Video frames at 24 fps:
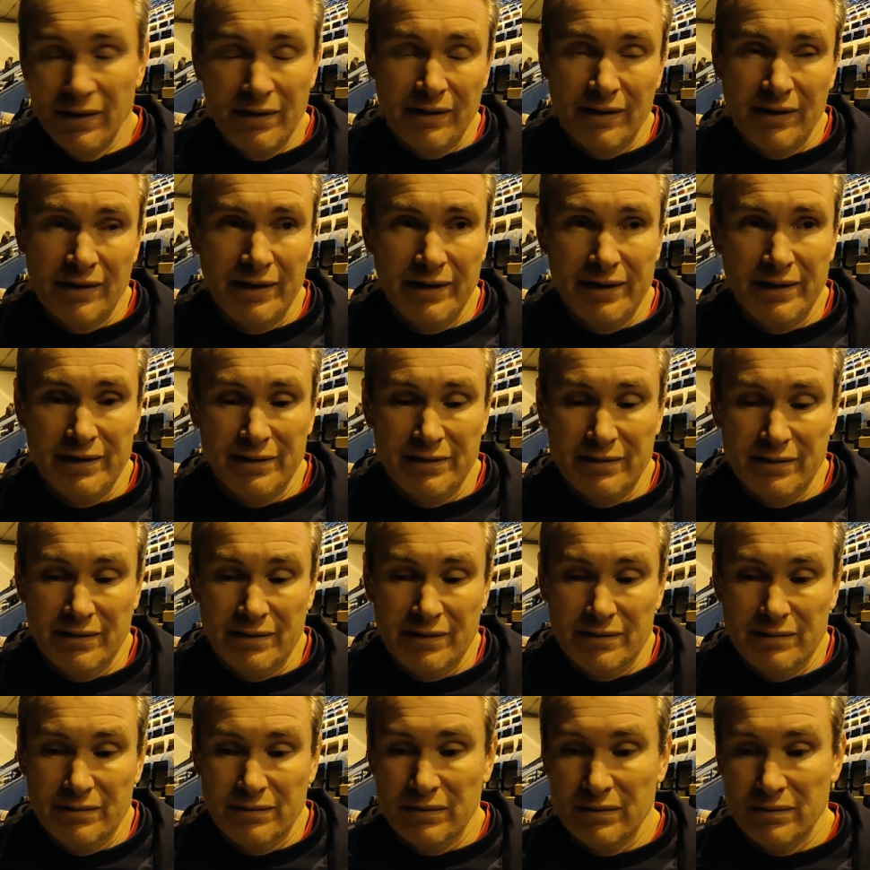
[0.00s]
clearly,
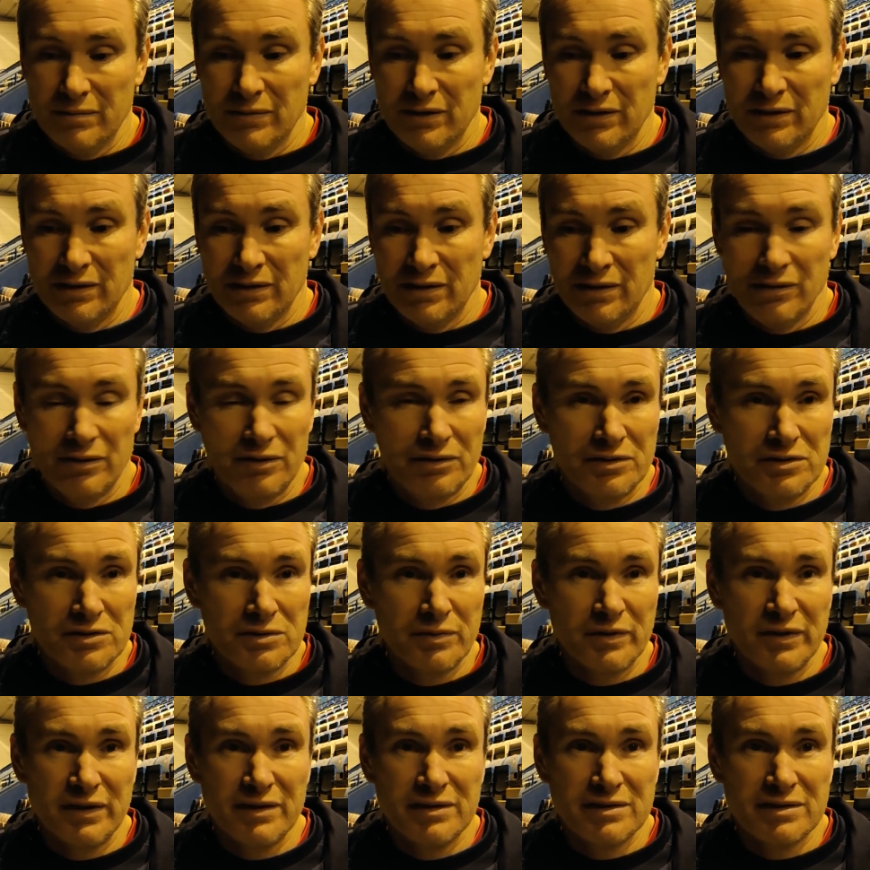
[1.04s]
I'm under no illusion.
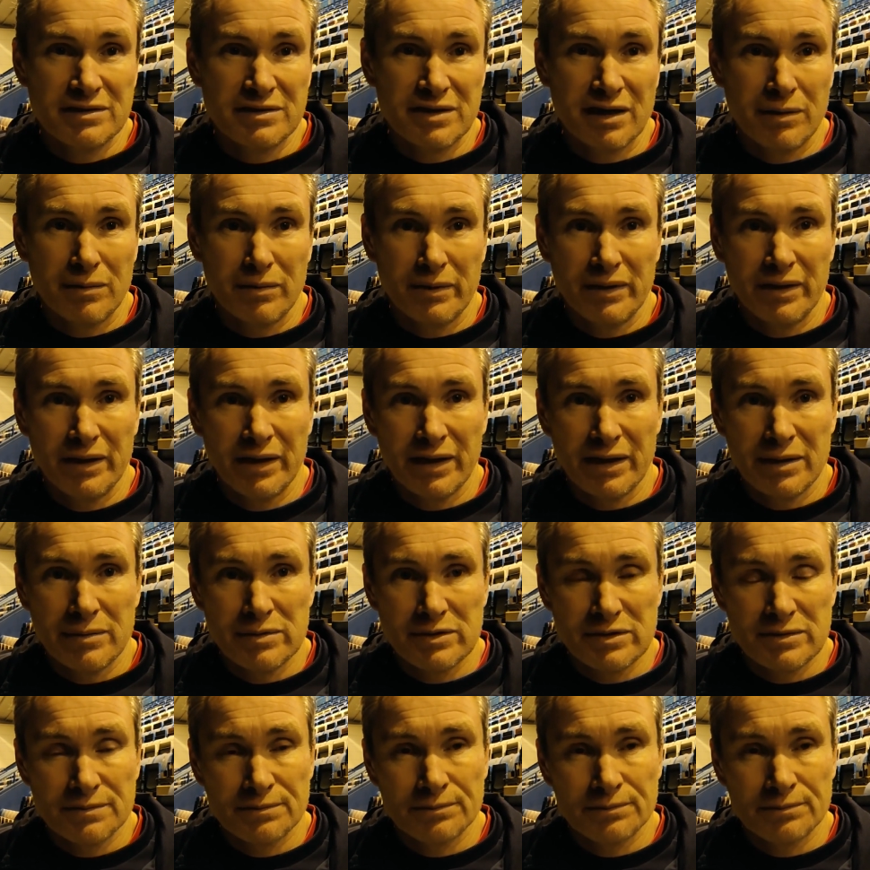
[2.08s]
We need to start winning games.